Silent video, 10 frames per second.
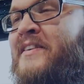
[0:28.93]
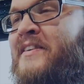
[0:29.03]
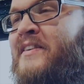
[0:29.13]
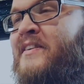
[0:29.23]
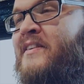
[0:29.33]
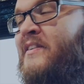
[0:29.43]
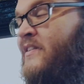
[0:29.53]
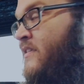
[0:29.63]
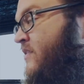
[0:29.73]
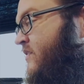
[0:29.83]

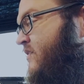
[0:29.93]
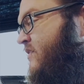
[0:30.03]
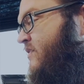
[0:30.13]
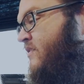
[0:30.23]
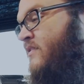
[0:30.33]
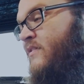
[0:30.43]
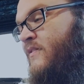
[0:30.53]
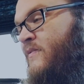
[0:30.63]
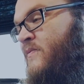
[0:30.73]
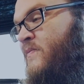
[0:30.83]

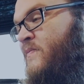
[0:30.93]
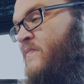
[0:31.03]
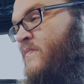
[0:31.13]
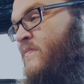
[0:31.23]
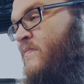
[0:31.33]
(silent)